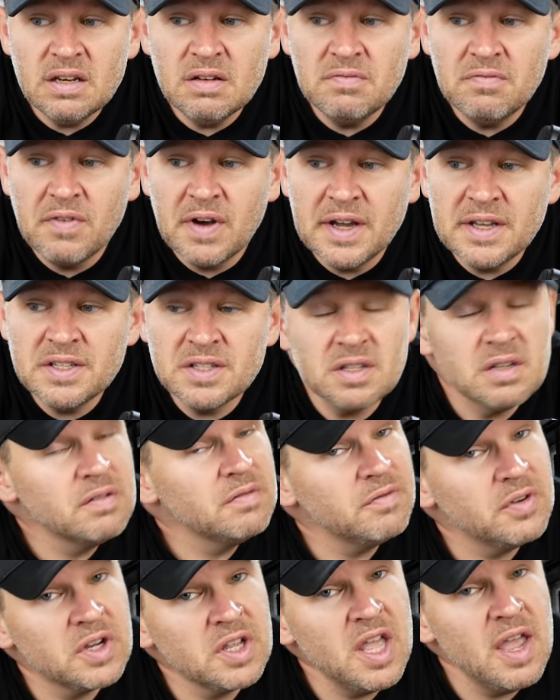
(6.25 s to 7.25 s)
Advice
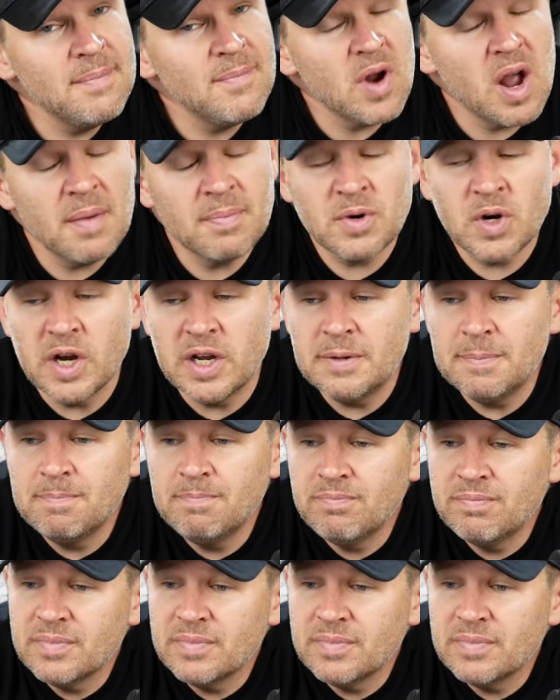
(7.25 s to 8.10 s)
for Camera Upgrade.